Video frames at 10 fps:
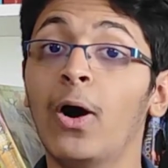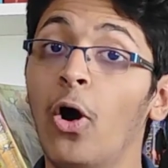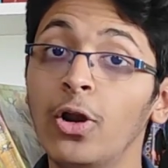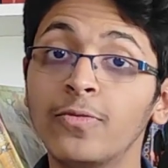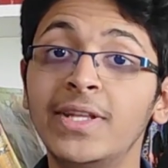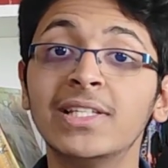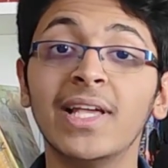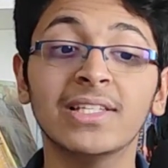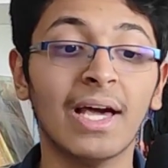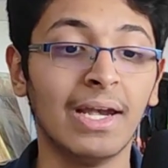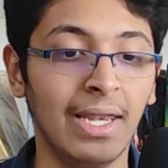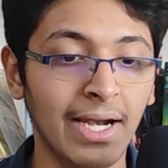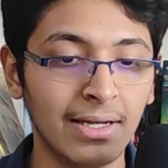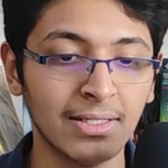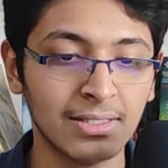All of these things are
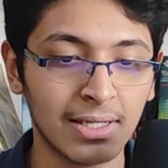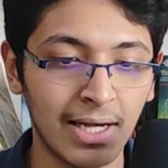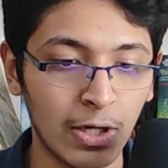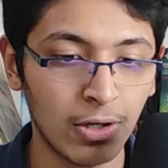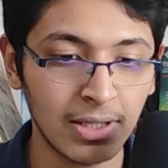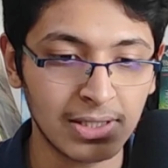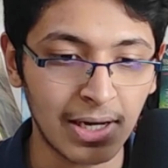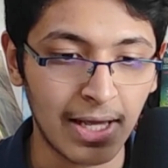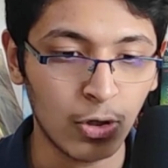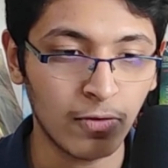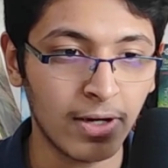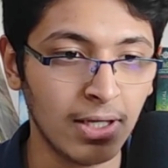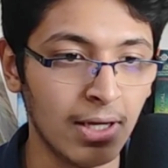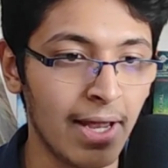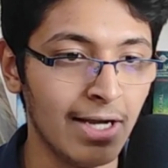linked. Just on this link over
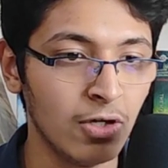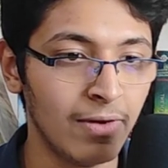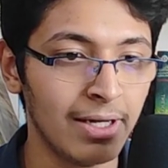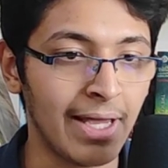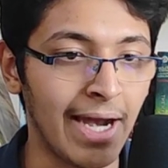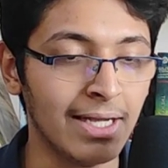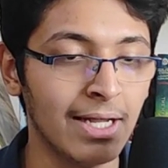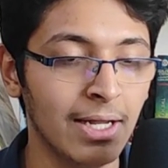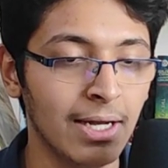here and you will get